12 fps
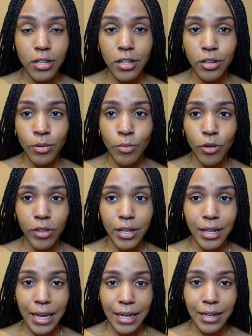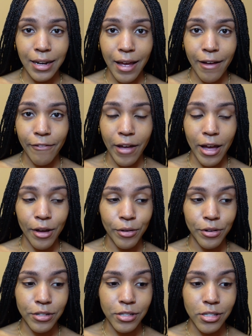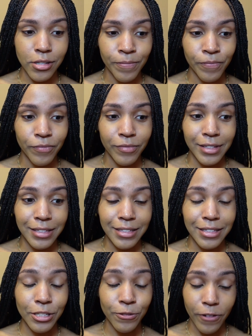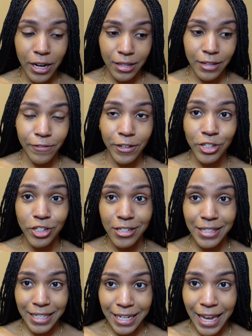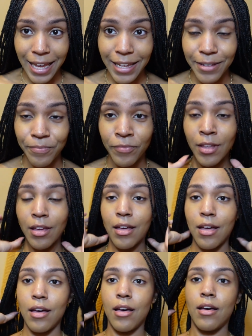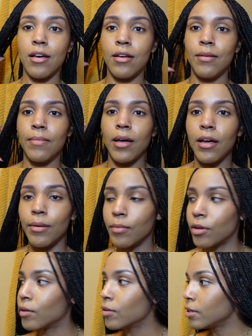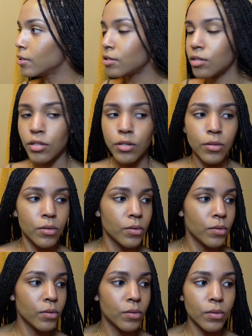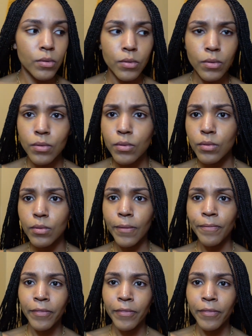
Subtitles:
took a little more than 8.5 hours to finally finish it today. I'm going to